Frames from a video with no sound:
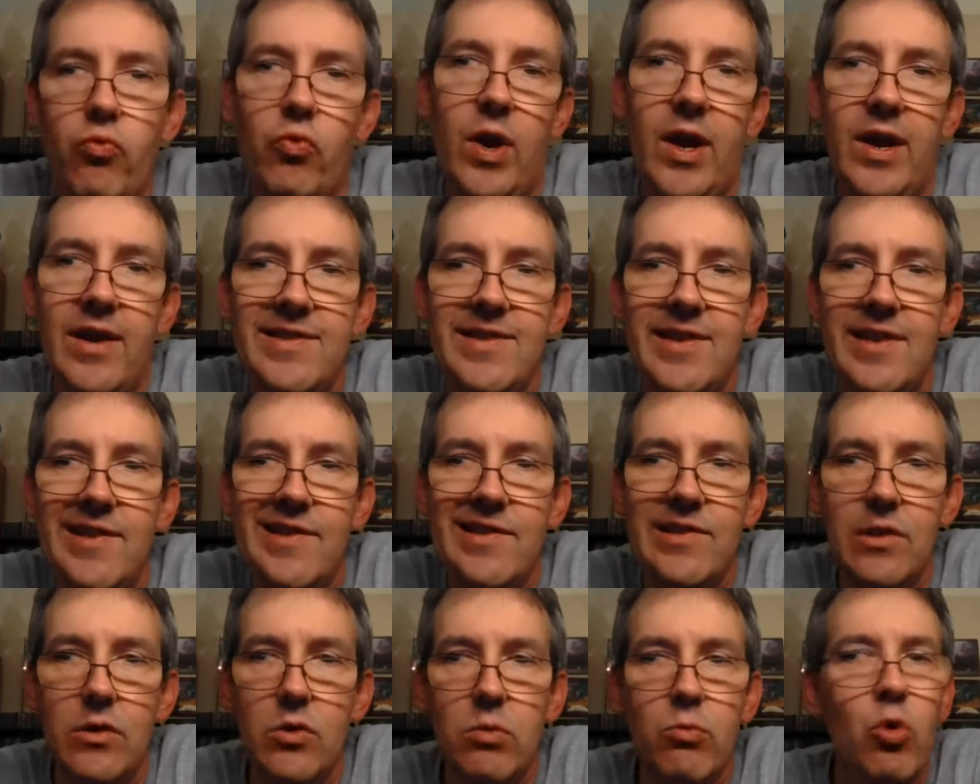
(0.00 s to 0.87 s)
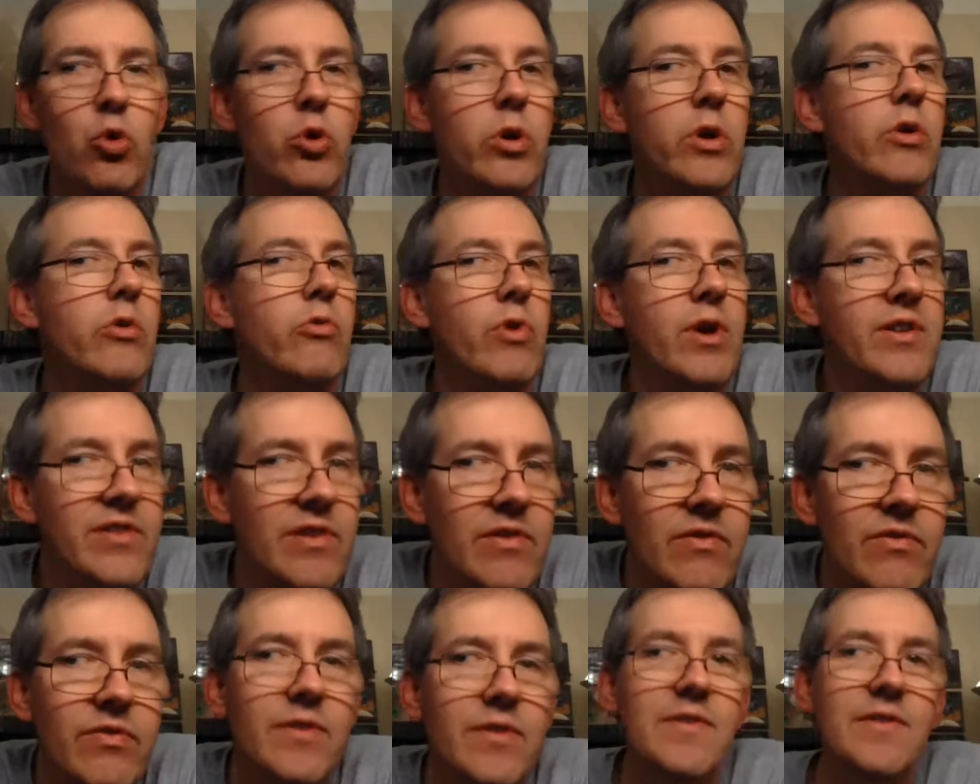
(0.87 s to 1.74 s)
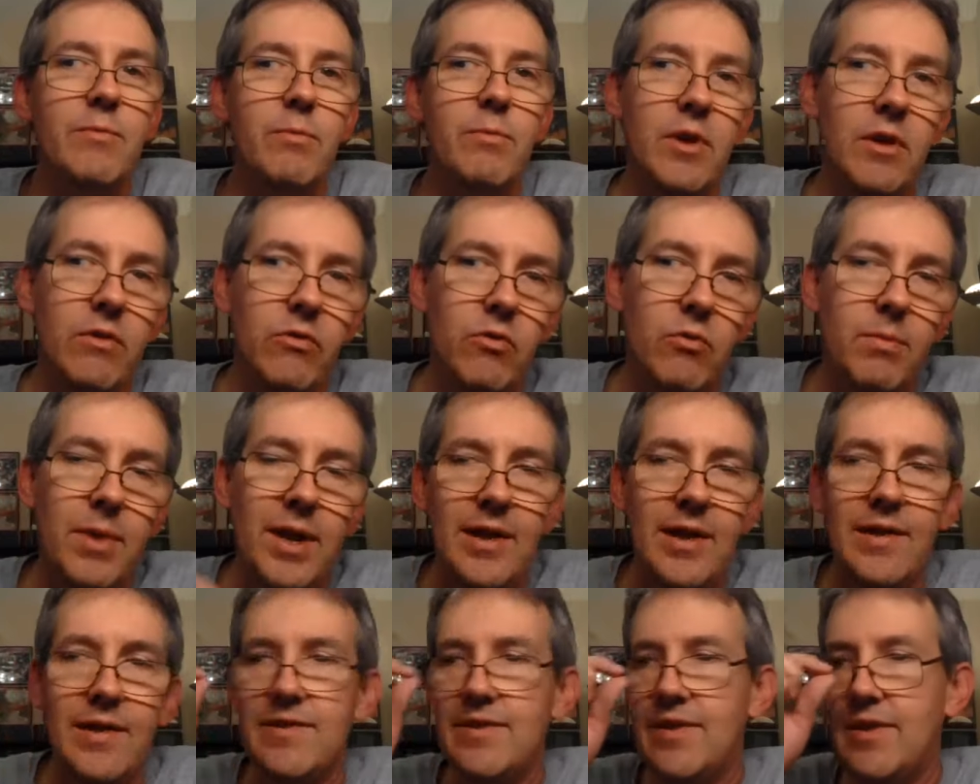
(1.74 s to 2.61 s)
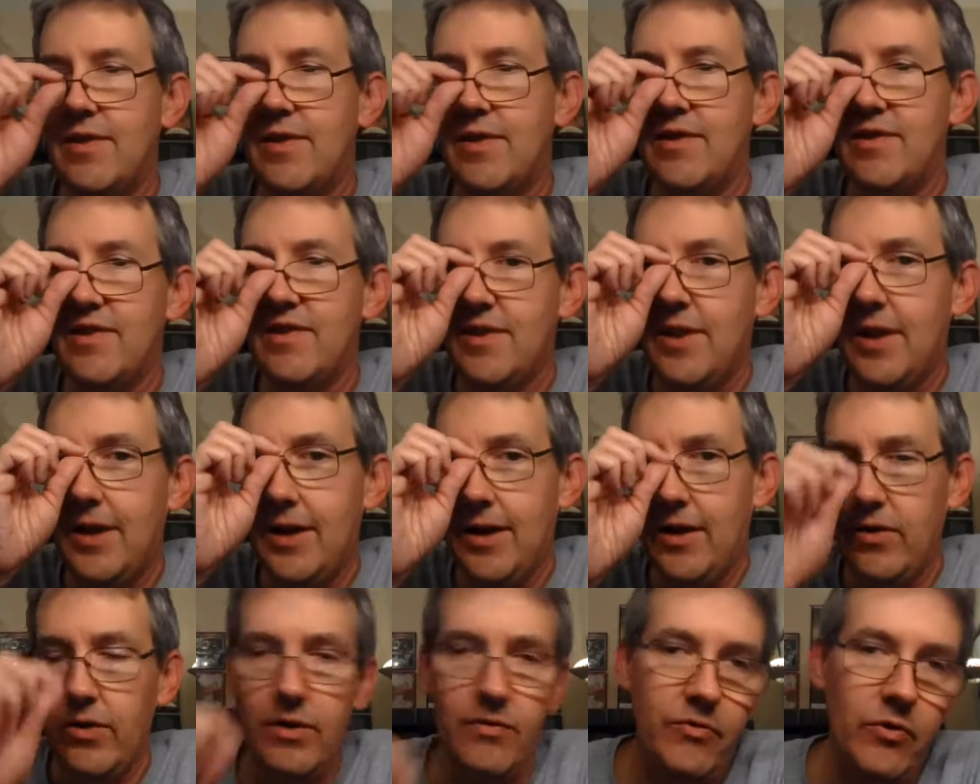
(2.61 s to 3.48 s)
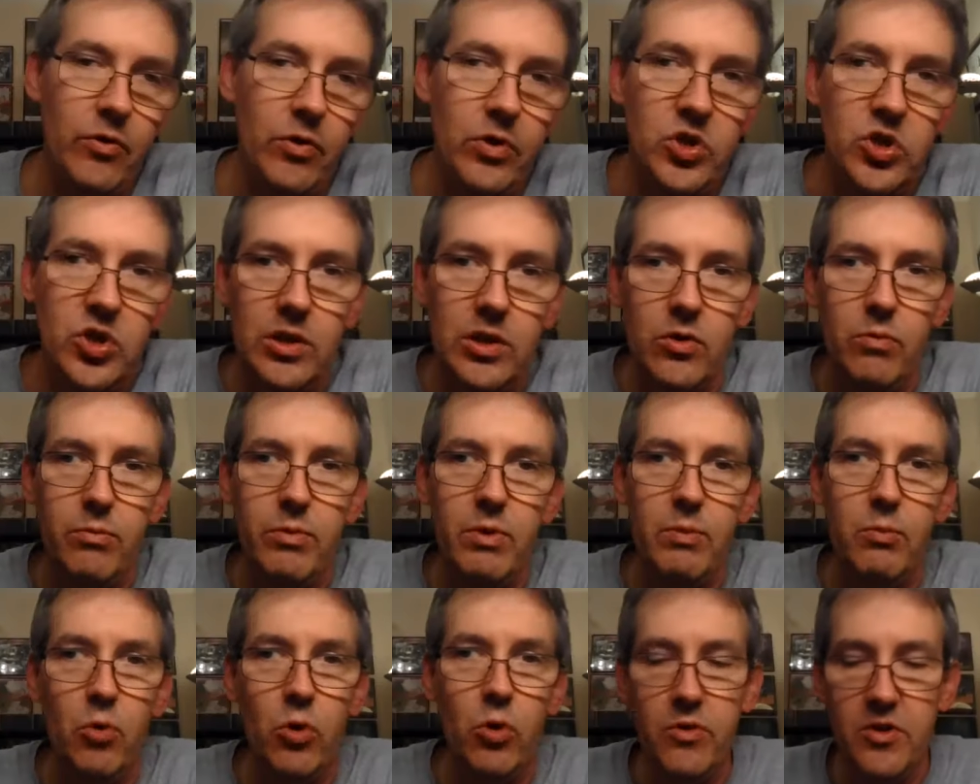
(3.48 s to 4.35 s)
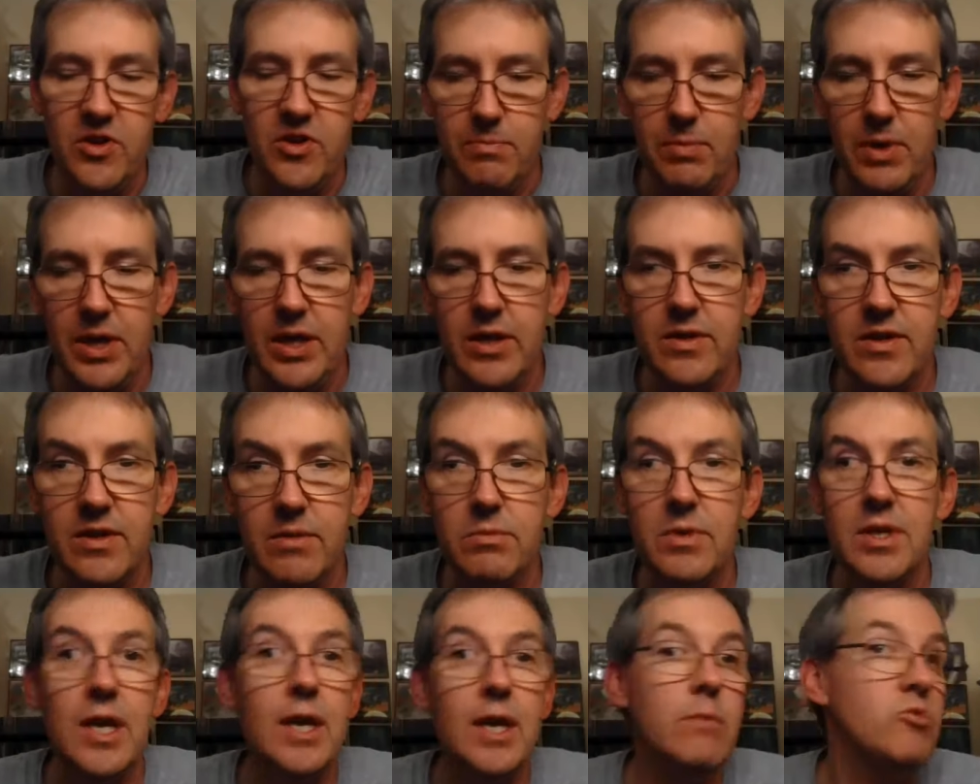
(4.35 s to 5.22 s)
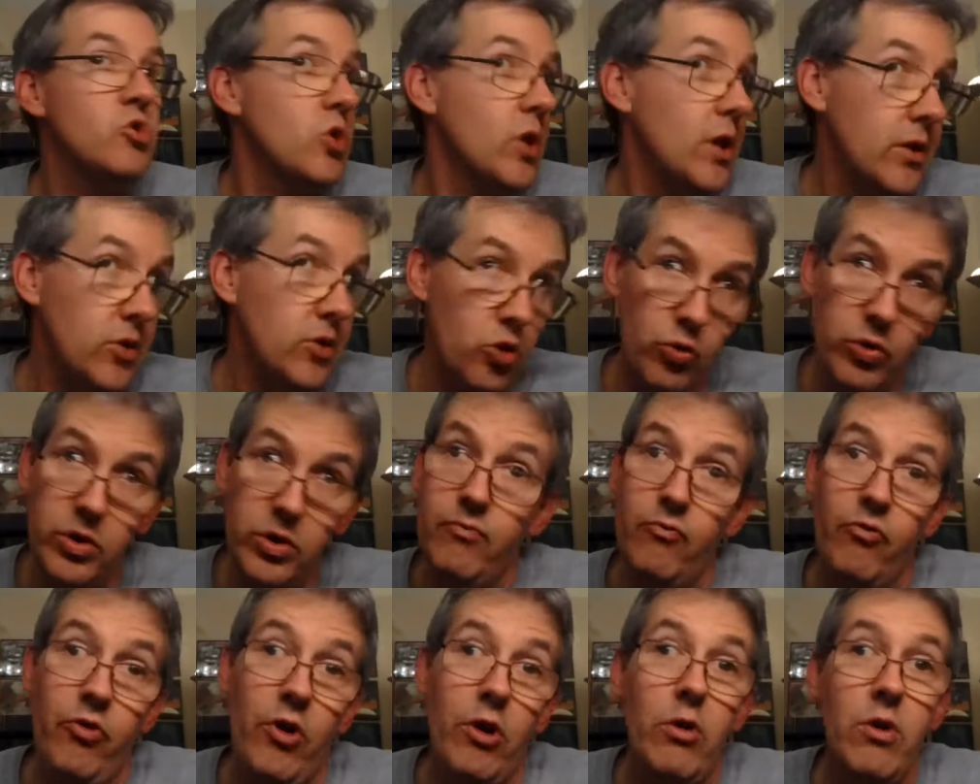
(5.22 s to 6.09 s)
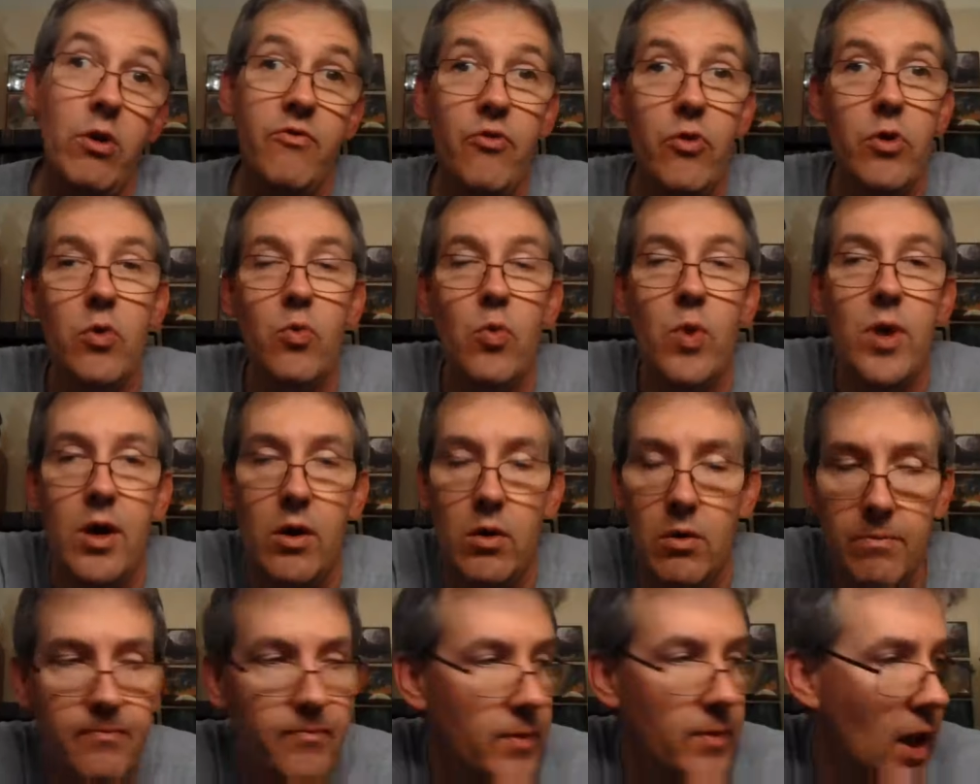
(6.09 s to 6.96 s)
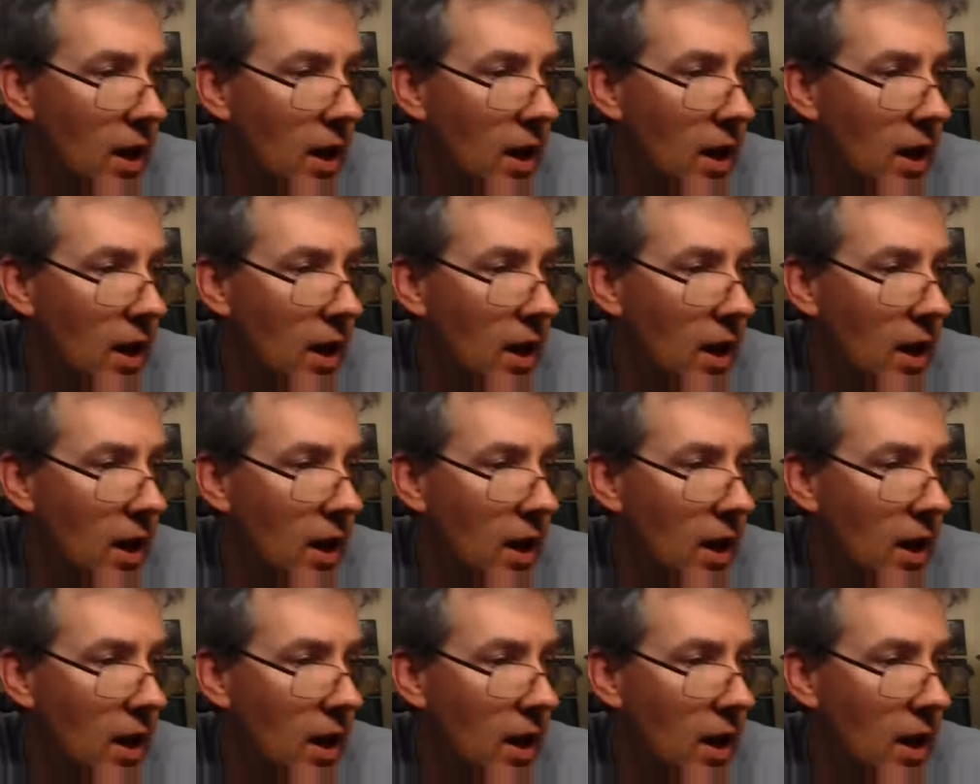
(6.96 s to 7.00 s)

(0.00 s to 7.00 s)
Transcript: Riot City is a little more aggressive than some of the other bands in this style. They focus a little bit more on the speed sometimes and do it very, very well.